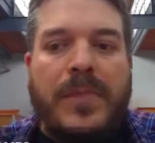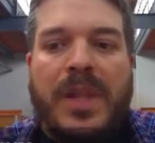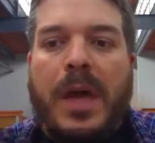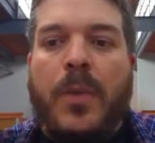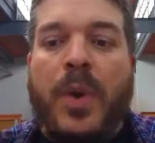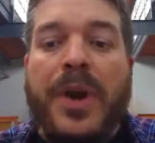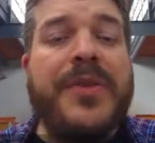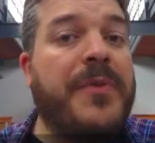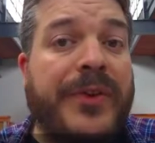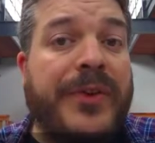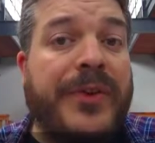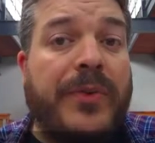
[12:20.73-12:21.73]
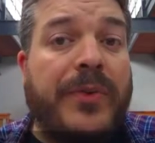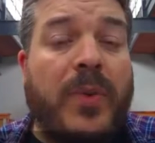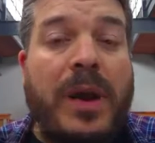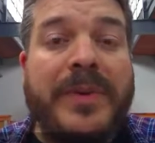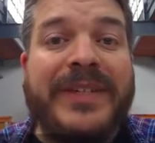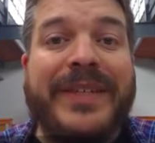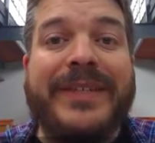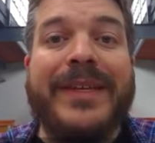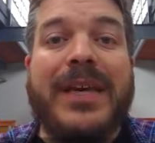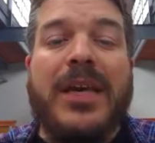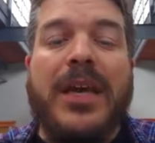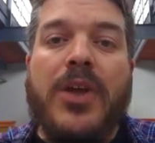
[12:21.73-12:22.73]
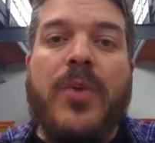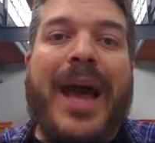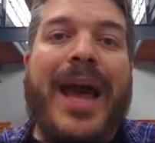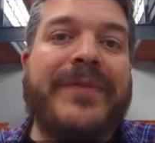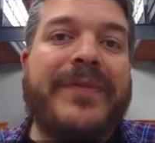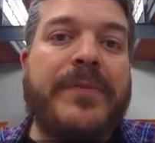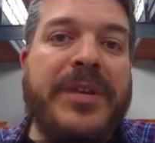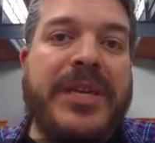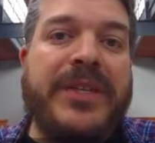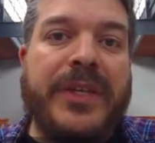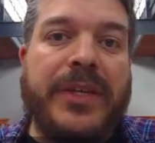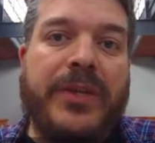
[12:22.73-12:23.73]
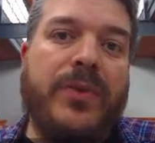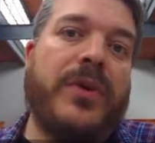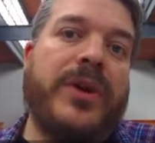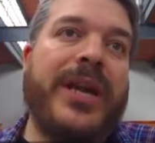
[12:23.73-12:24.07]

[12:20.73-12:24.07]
One of those basic requirements is you have to be secure.